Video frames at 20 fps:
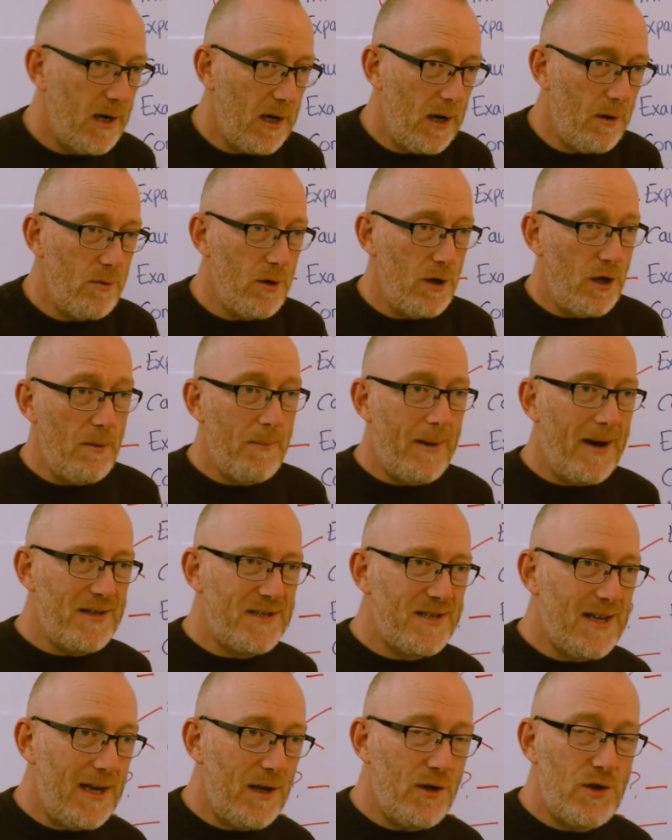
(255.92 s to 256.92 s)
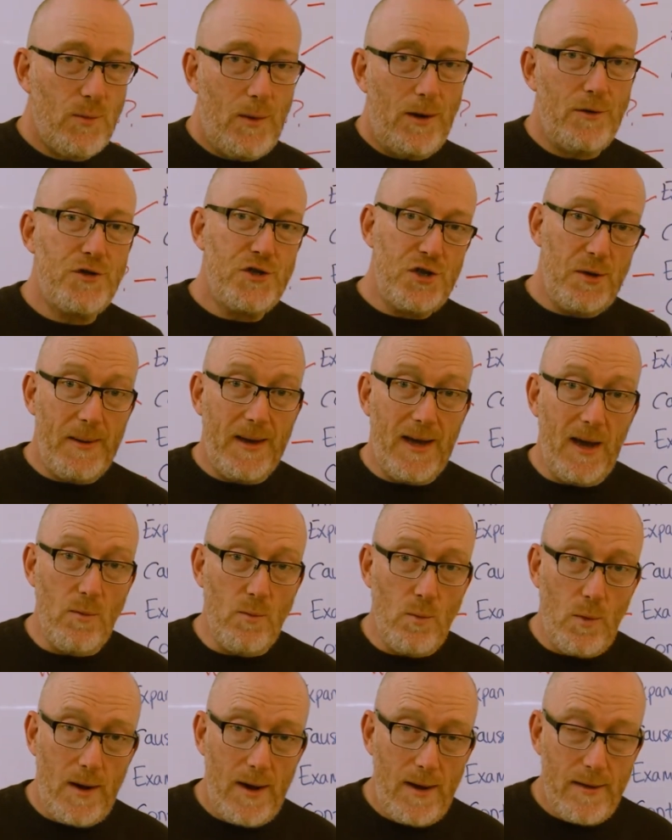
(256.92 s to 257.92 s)
you know, you might say, well, to
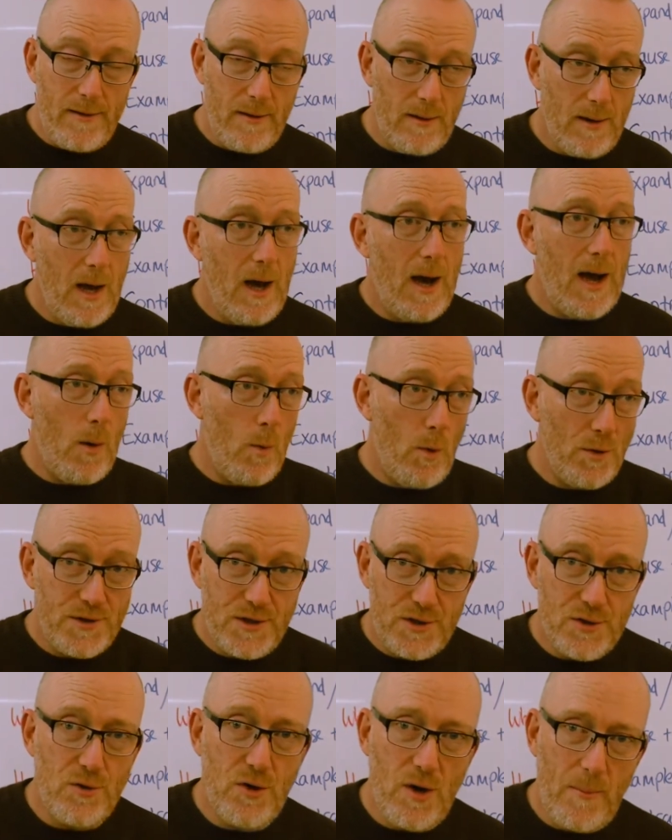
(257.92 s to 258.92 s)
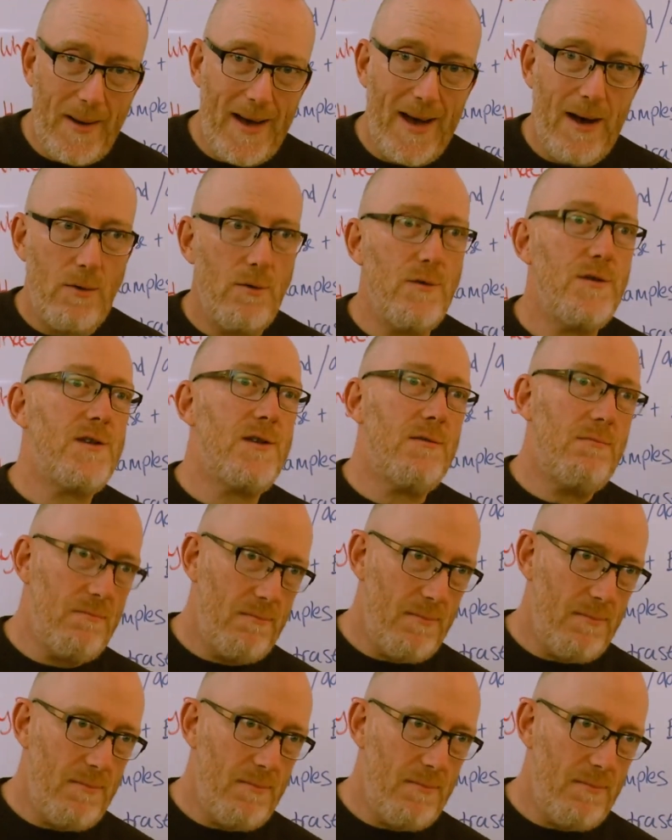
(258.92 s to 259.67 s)
begin with, I want to talk about